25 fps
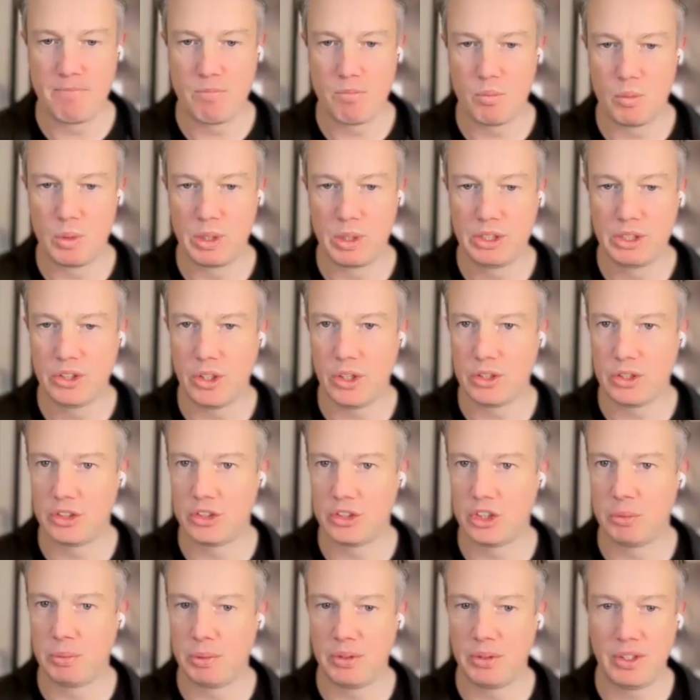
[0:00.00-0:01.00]
researchers
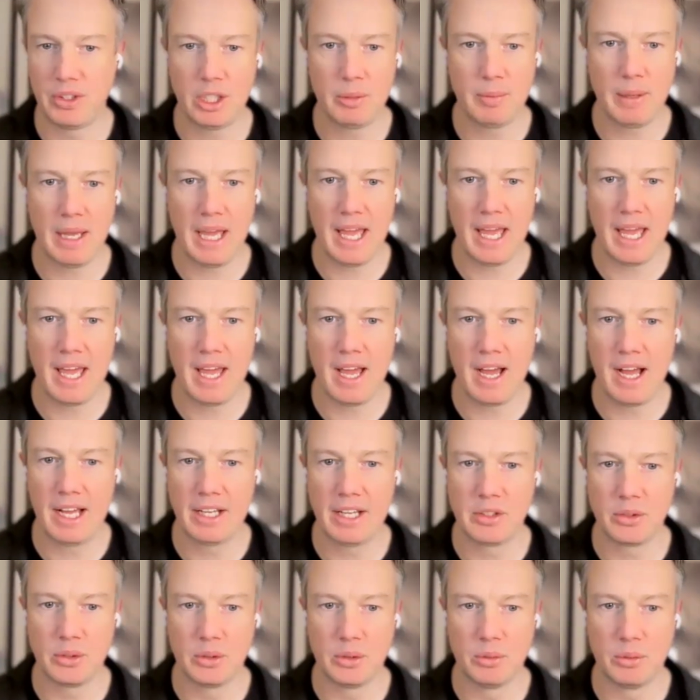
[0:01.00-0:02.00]
should be thinking about AI
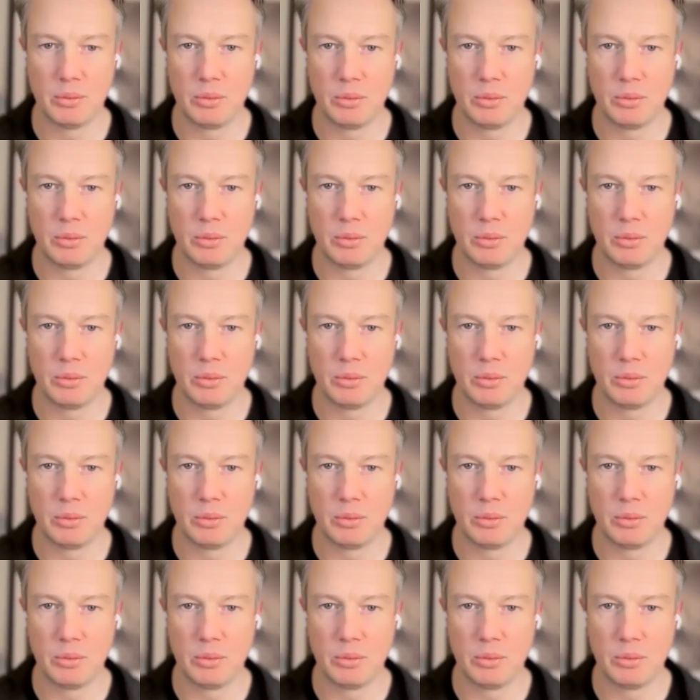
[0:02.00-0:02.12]
to,